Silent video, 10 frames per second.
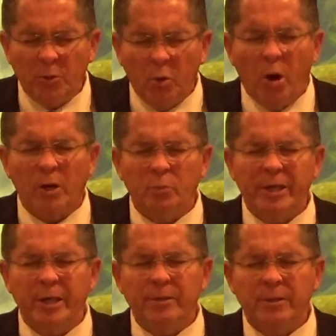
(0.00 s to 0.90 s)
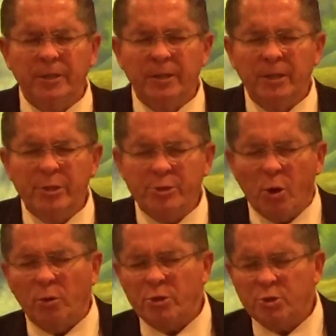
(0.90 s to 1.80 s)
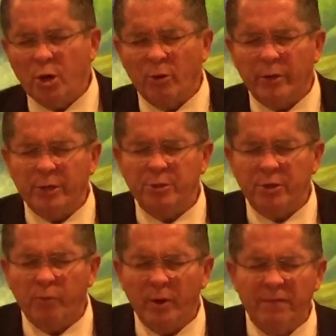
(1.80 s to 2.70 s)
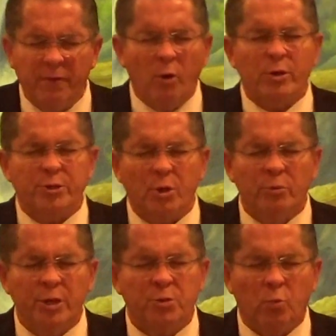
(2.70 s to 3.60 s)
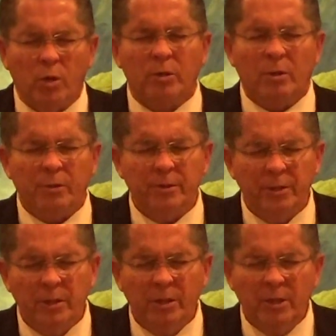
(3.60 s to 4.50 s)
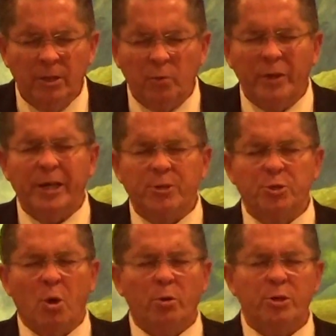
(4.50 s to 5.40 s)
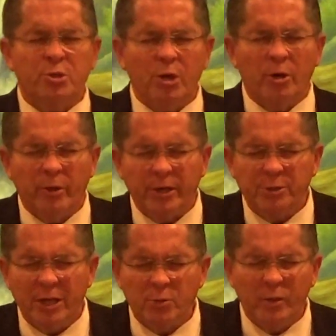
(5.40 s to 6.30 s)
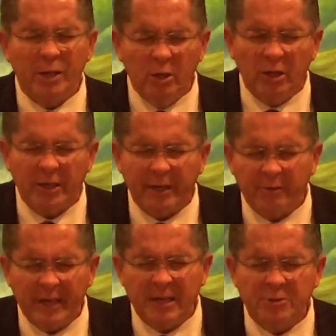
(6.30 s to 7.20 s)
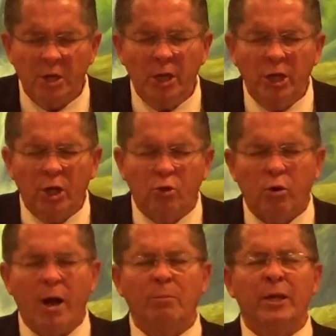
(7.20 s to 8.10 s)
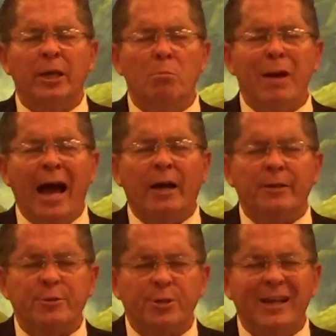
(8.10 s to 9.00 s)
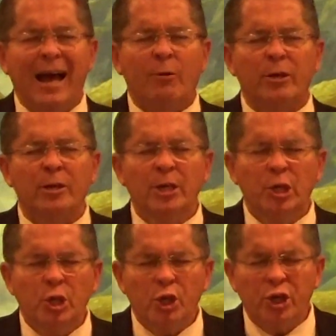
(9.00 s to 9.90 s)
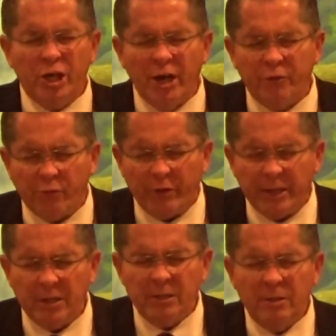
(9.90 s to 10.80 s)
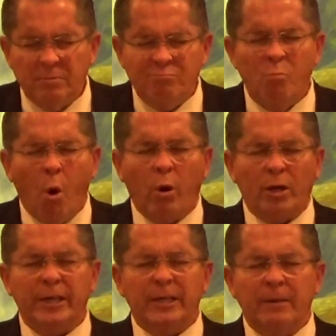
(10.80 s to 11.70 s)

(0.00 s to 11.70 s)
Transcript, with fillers: Lord, we get so discouraged if we focus on this world. We get so discouraged as we look at things crumbling about us in our country, more.